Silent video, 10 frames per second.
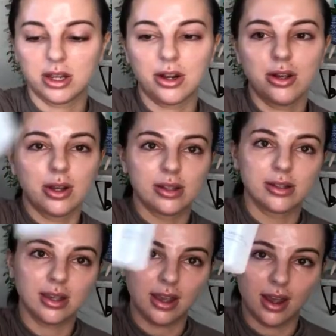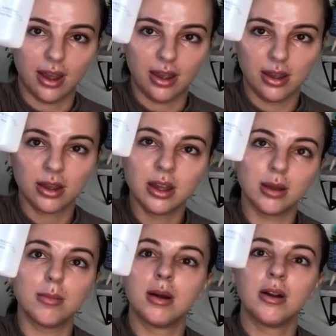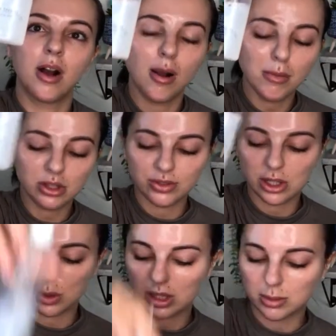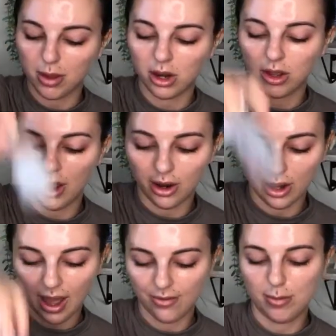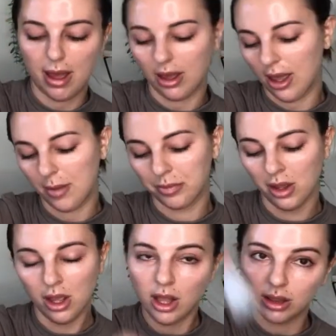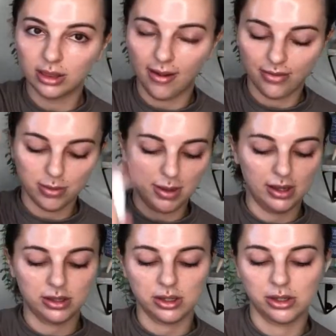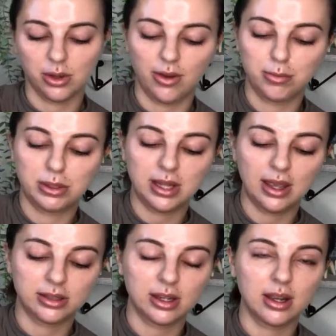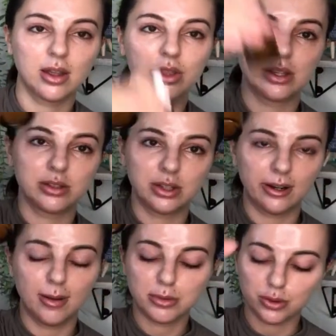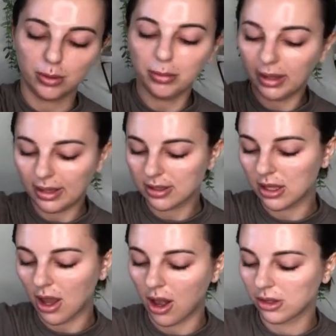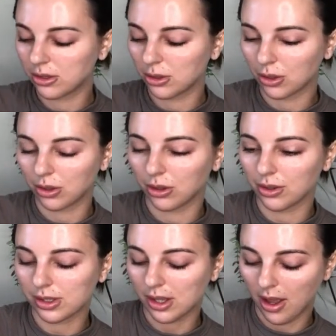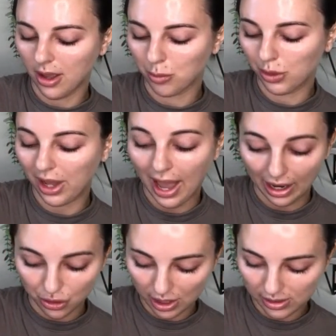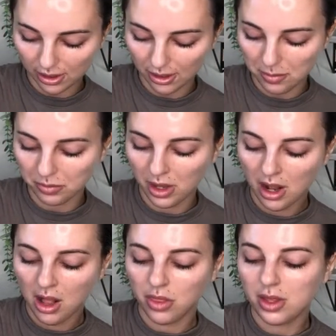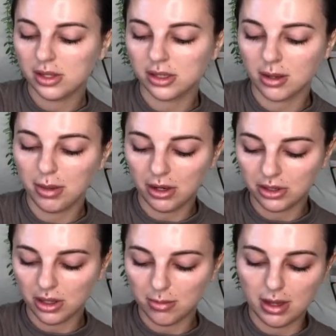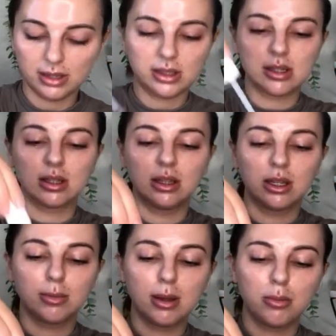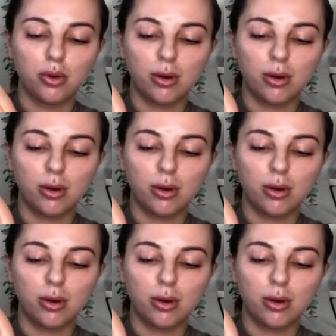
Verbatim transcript: Here you can see I am almost finished with this bottle. I already have a backup love the mist. So I've been testing the serum to replace the Osteuticals um, Rehydrate Serum. This, compared to the mist, is a little bit more